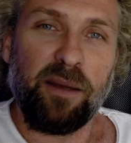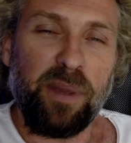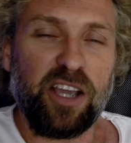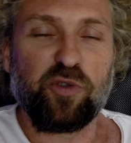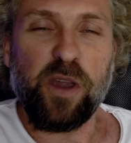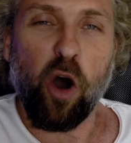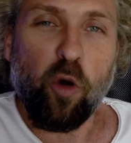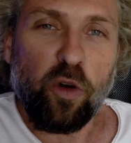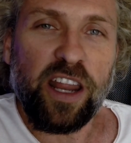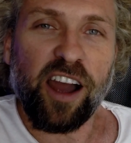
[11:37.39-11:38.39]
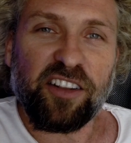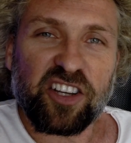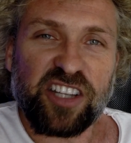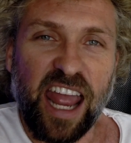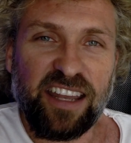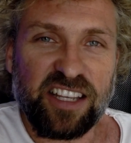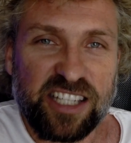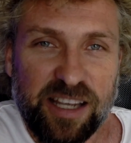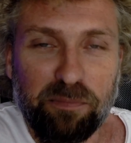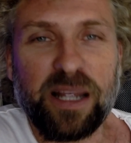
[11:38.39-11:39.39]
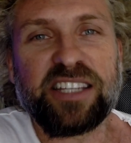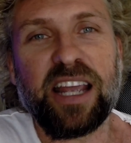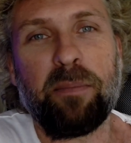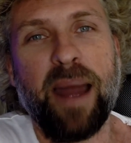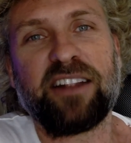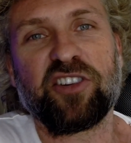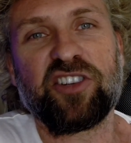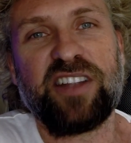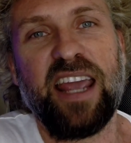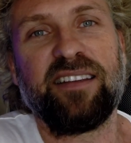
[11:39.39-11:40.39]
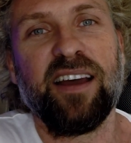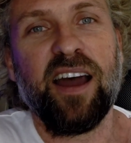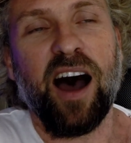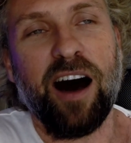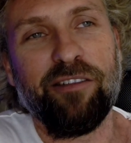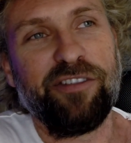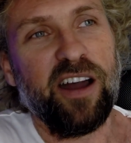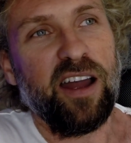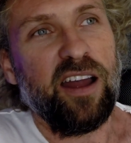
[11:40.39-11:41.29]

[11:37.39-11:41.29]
Because we only understand this simplistic matter state of